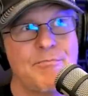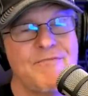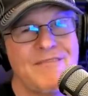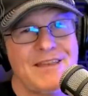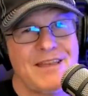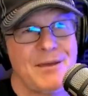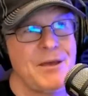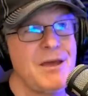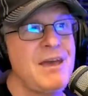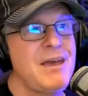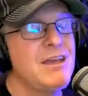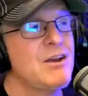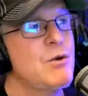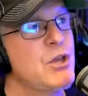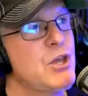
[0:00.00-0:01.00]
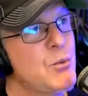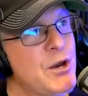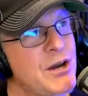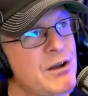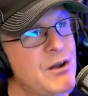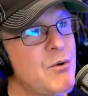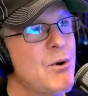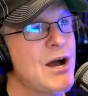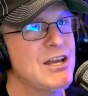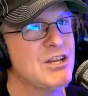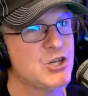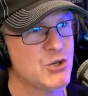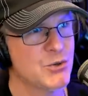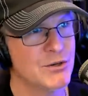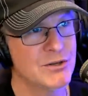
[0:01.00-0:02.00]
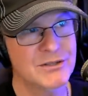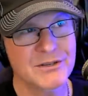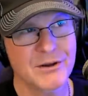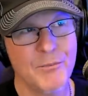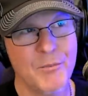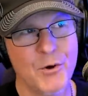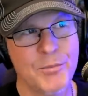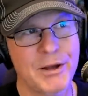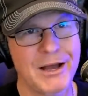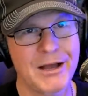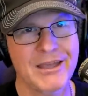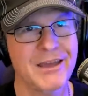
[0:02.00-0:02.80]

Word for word: You know, you want to know why shorts are more popular.